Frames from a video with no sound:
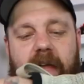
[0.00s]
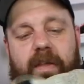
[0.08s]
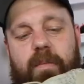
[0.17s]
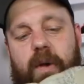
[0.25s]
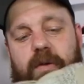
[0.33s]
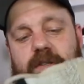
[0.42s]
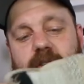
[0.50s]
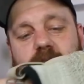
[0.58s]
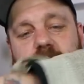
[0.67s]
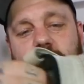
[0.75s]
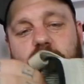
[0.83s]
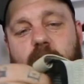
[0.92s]
And then most of the
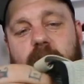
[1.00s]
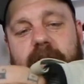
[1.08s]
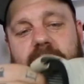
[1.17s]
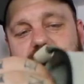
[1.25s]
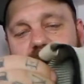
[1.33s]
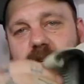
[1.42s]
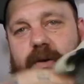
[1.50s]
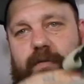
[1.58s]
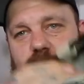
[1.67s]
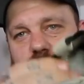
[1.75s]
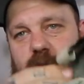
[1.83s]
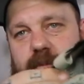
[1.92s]
support doesn't come
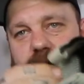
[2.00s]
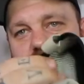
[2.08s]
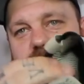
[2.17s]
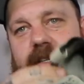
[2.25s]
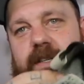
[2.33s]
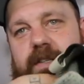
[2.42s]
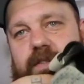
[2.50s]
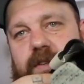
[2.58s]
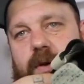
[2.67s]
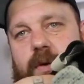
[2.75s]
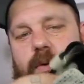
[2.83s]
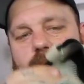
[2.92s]
from here because it's
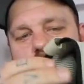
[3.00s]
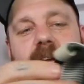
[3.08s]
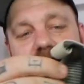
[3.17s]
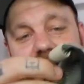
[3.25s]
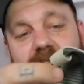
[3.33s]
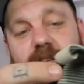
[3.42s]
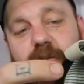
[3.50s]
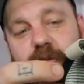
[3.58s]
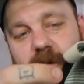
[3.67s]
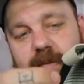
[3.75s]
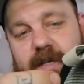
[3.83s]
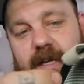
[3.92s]
so, because it's so
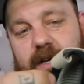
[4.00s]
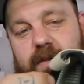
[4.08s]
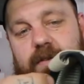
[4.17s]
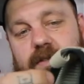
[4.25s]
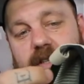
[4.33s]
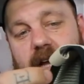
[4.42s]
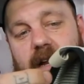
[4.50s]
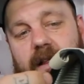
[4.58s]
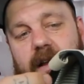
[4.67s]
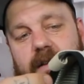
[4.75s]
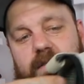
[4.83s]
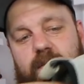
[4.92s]
flimsy here, there's not a
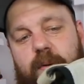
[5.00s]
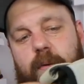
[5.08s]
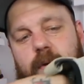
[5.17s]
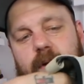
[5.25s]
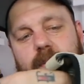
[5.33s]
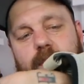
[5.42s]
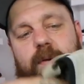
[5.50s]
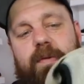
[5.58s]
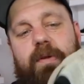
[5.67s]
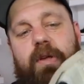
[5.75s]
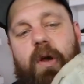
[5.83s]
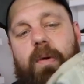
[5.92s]
lot of support, but when
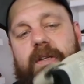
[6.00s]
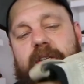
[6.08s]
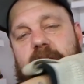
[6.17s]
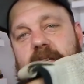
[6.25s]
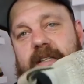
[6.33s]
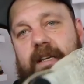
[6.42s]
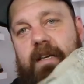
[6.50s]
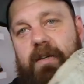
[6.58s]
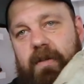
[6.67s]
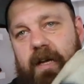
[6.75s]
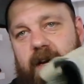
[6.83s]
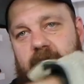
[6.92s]
you go into this
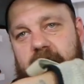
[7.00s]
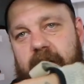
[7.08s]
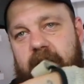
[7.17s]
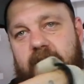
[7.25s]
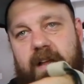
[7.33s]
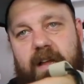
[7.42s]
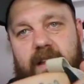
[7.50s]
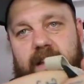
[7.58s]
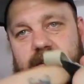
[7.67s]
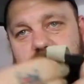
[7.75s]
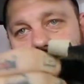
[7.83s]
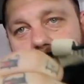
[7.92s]
heel area,
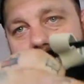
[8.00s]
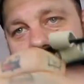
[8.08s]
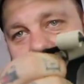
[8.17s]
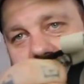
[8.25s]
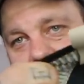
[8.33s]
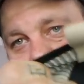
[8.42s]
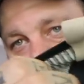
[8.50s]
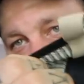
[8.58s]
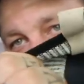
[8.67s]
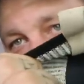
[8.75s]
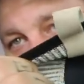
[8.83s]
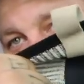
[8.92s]
there's a massive
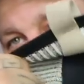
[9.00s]
amount of